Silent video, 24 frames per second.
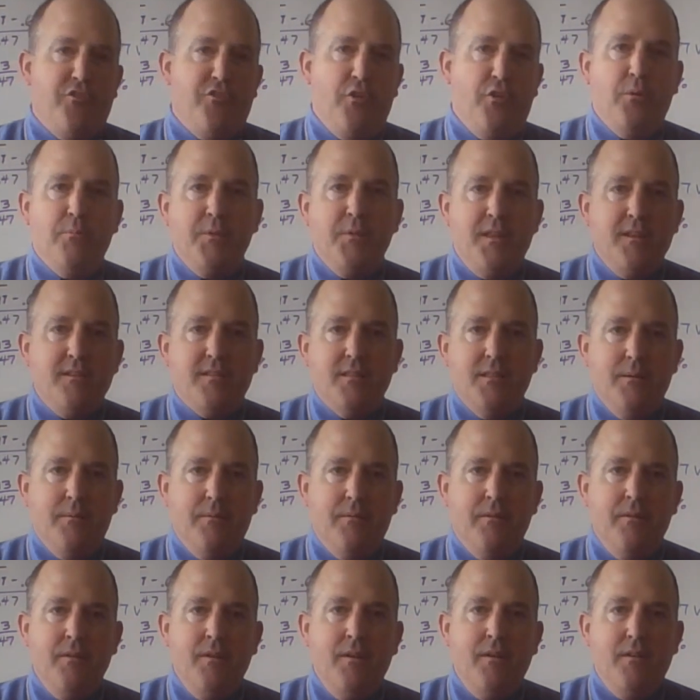firmly
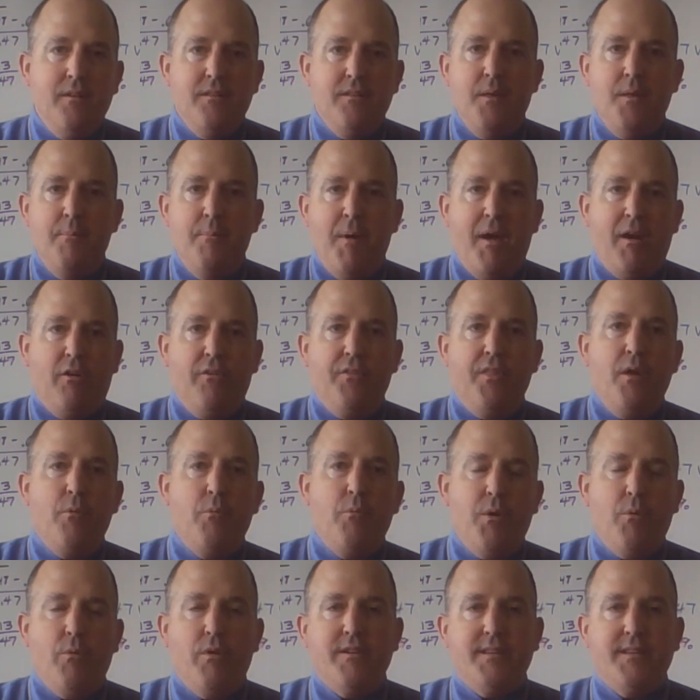to the metal that
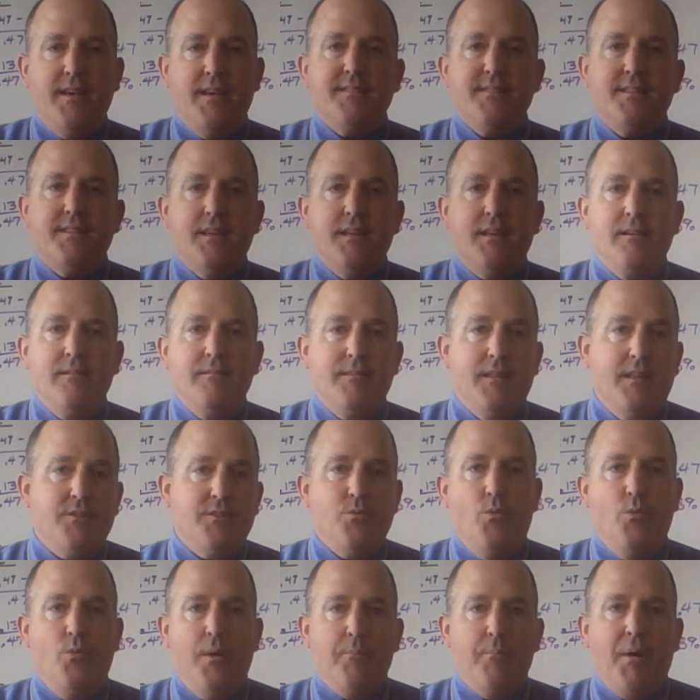we were testing.
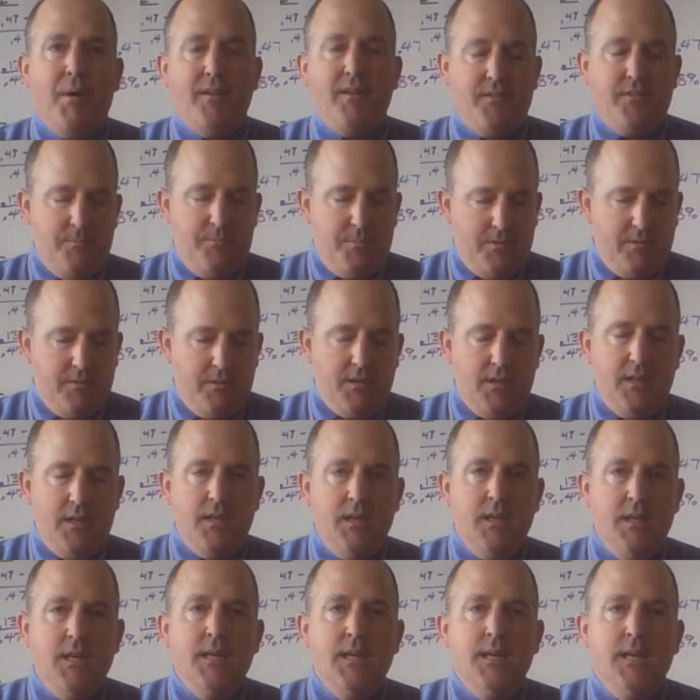That's one possibility.
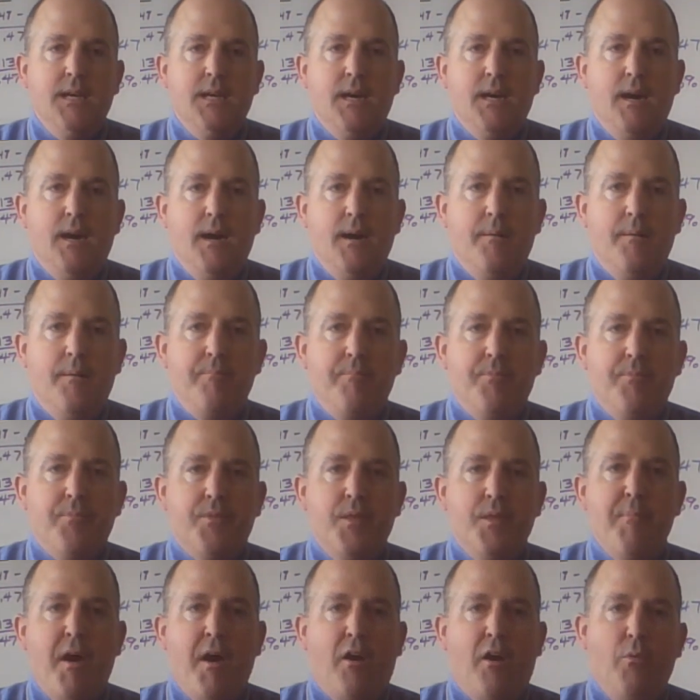
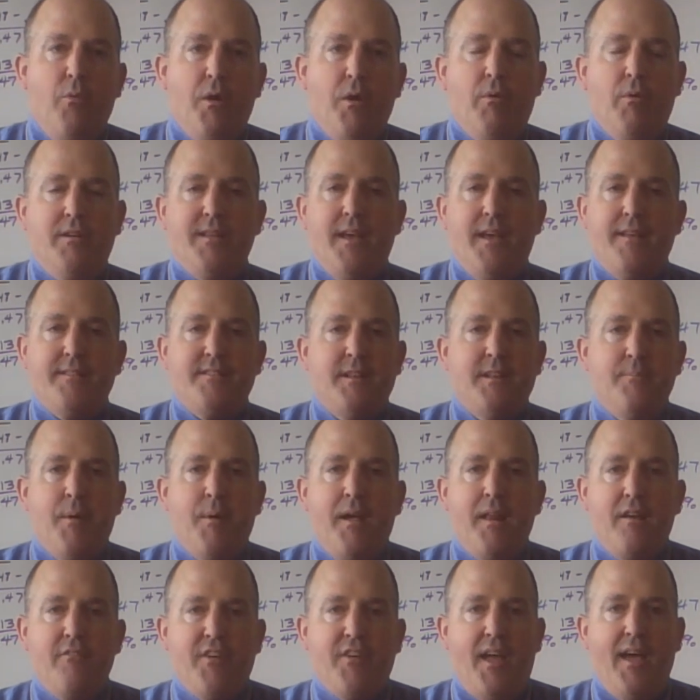The metal we were testing
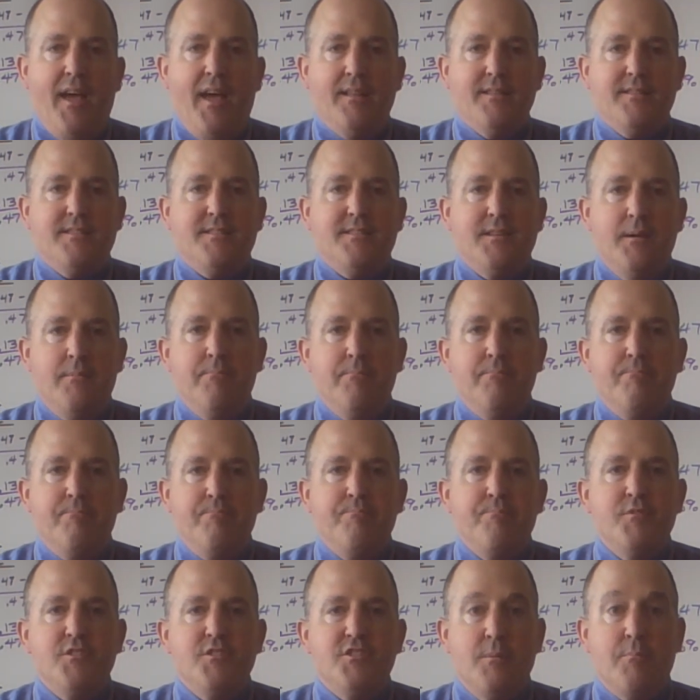might have had some
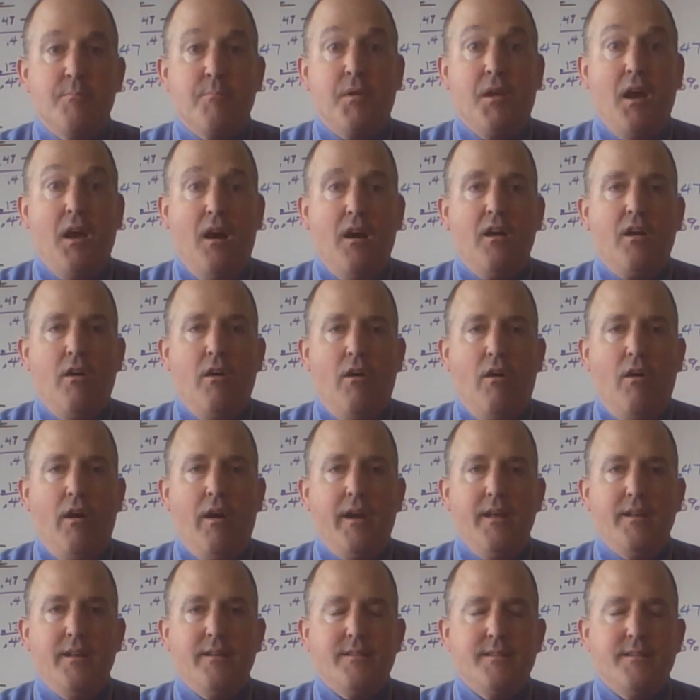gunk on
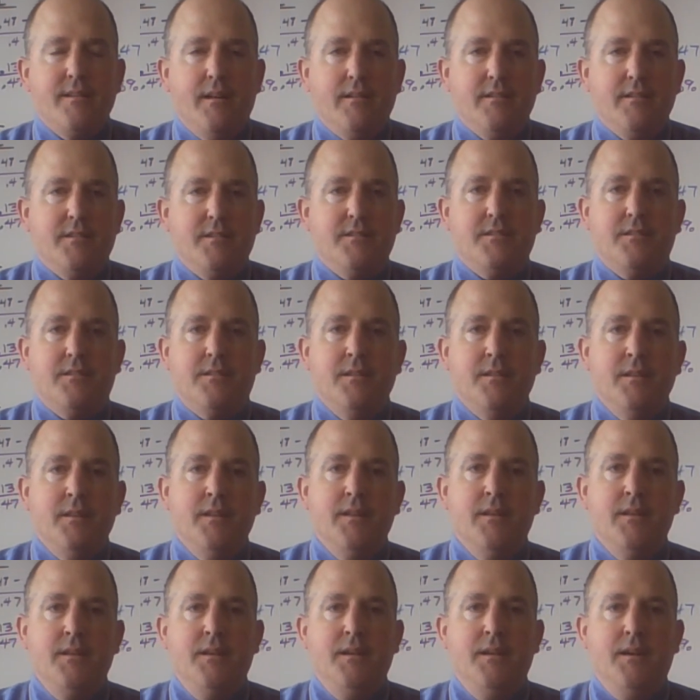it, just
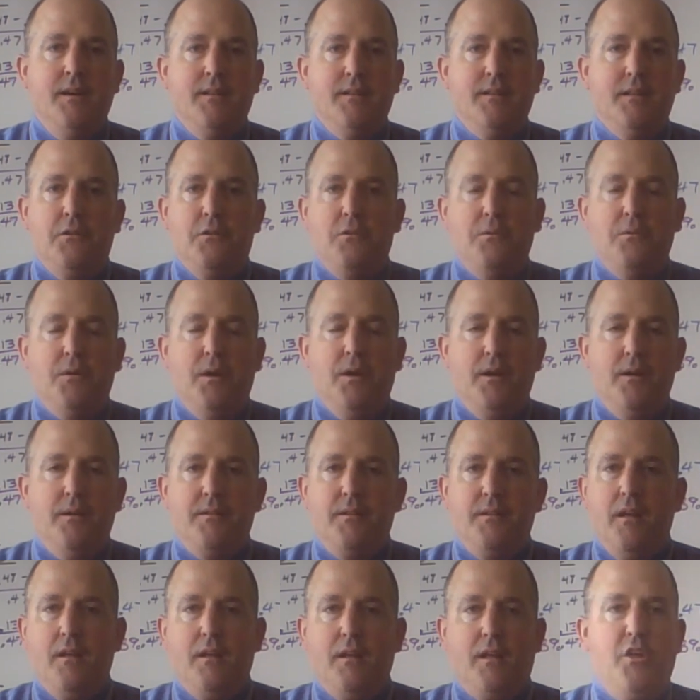a little
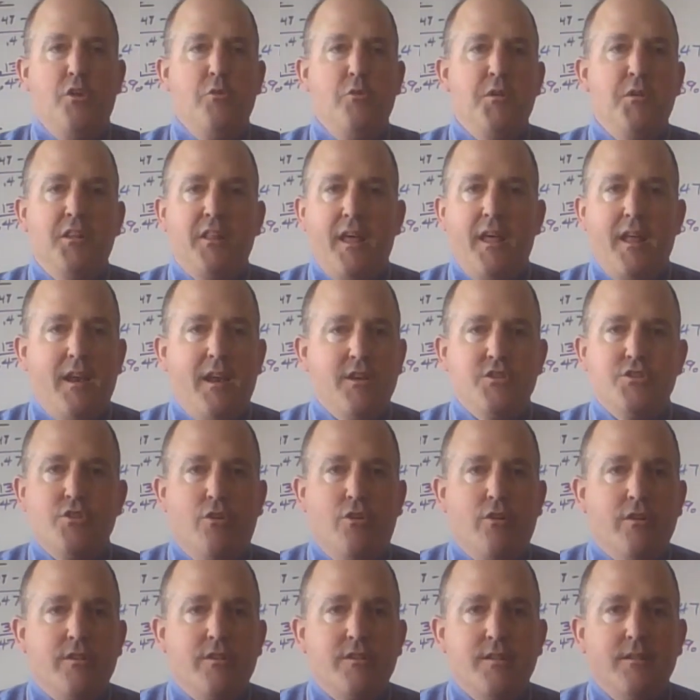accumulated
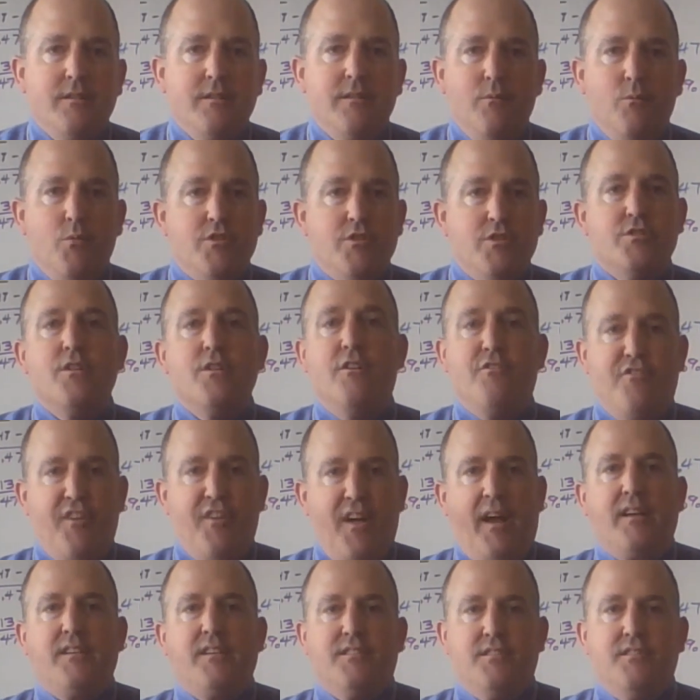dirt, which
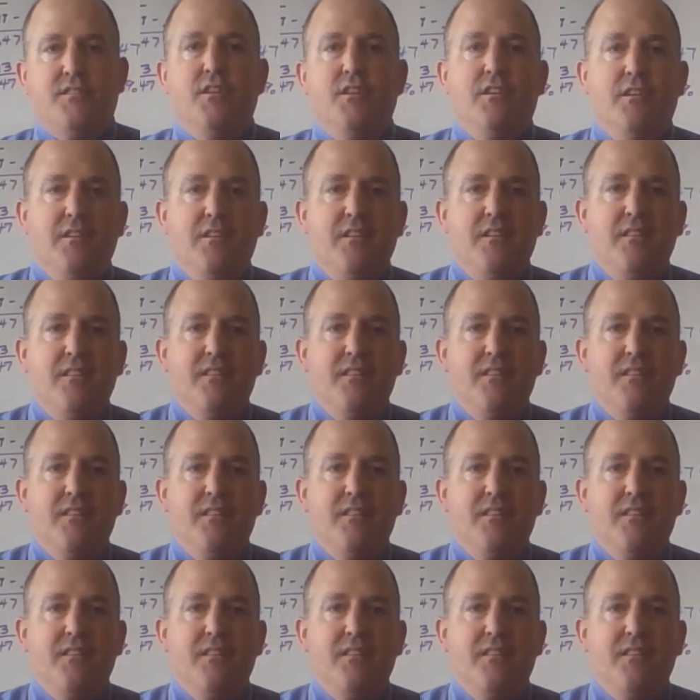affects the